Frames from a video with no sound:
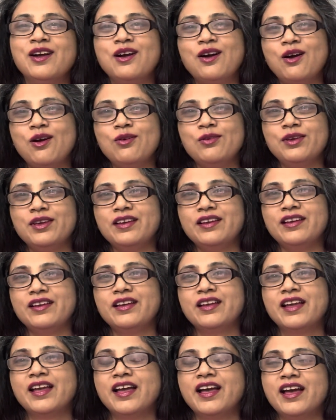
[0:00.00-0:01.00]
Okay,
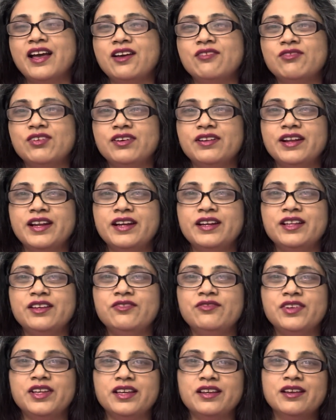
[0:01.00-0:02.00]
have a great
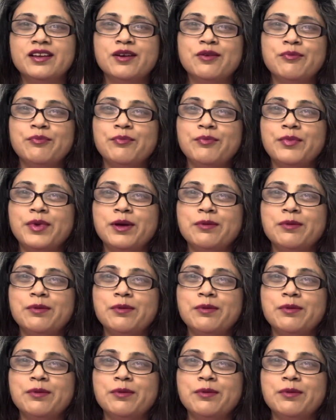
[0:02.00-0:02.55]
evening. Bye